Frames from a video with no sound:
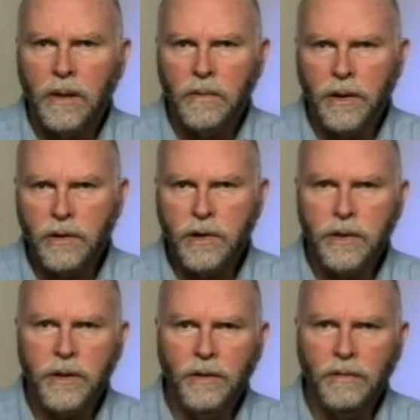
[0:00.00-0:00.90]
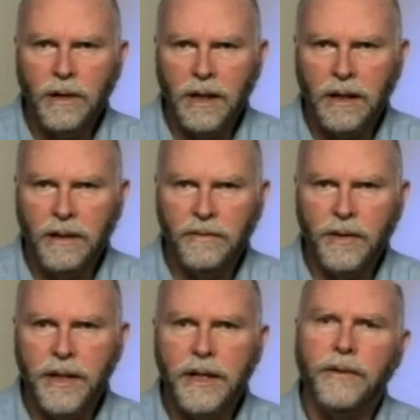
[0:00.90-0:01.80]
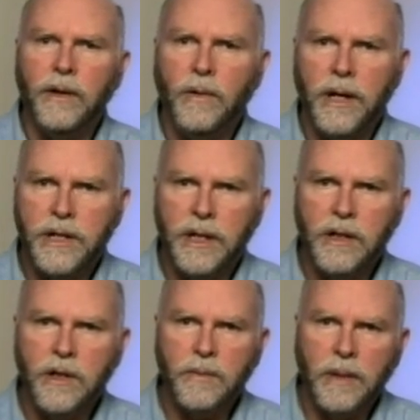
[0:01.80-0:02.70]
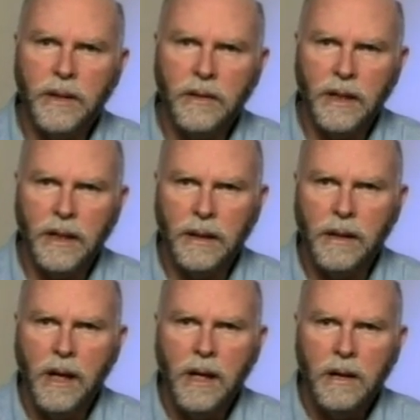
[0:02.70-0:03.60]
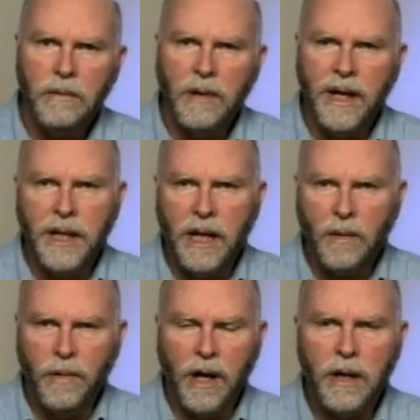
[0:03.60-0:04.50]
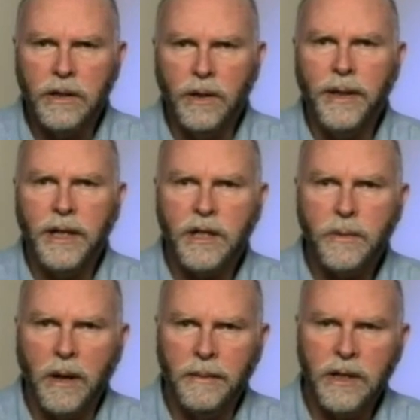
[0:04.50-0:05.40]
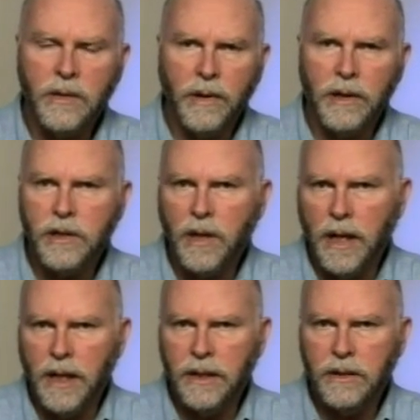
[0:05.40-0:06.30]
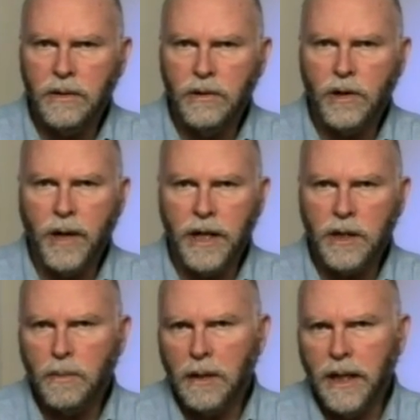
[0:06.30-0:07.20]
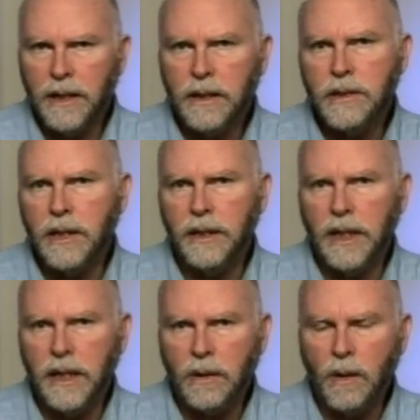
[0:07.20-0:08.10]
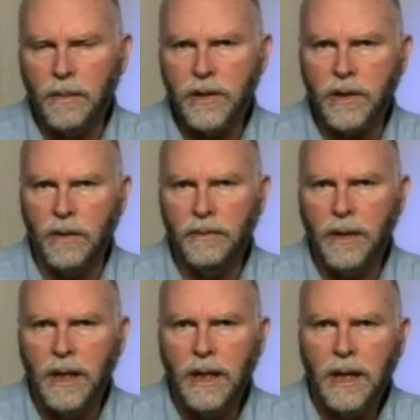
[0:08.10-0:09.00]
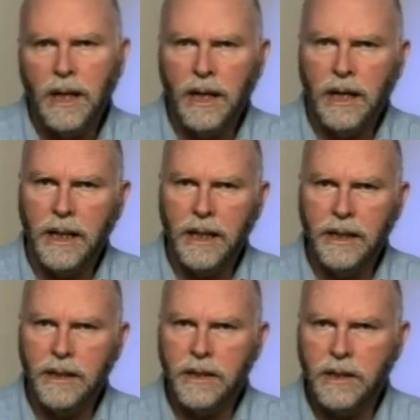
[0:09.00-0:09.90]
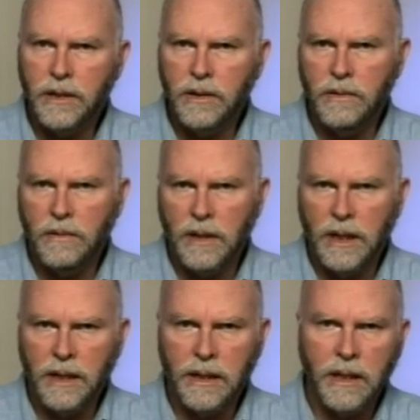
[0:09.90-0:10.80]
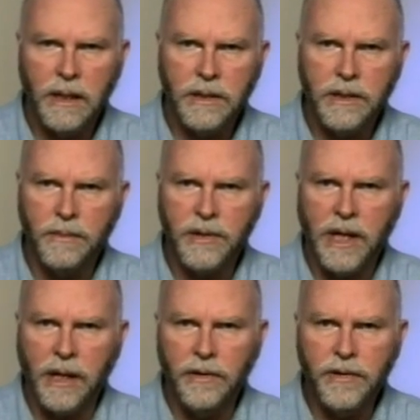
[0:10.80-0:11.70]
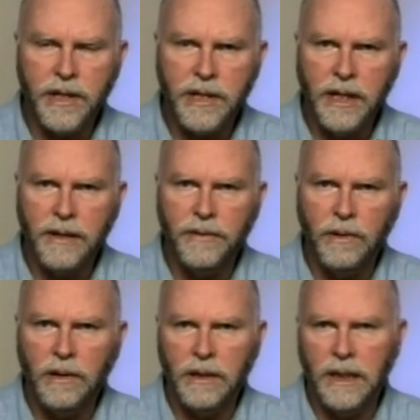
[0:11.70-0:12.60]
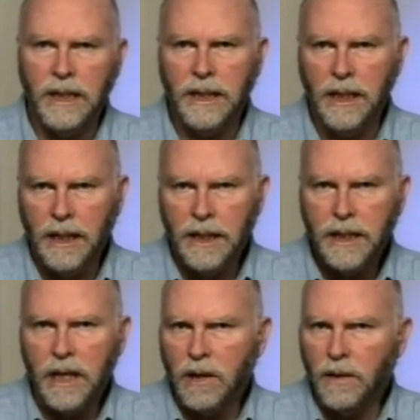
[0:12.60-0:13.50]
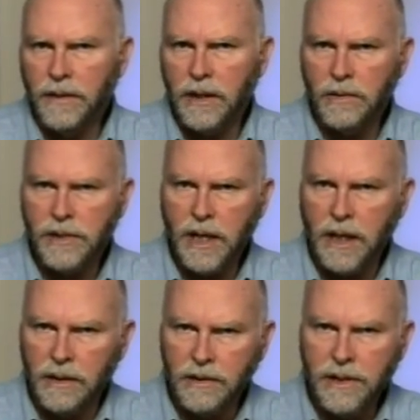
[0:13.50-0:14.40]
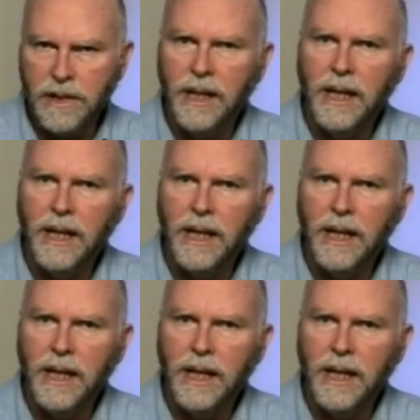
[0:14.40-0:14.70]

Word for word: Well, those are two uh, very different questions, but uh, right now we are doing experiments. We are trying to transplant the synthetic chromosome uh, into uh, some cells to see if it will uh, take over those cells.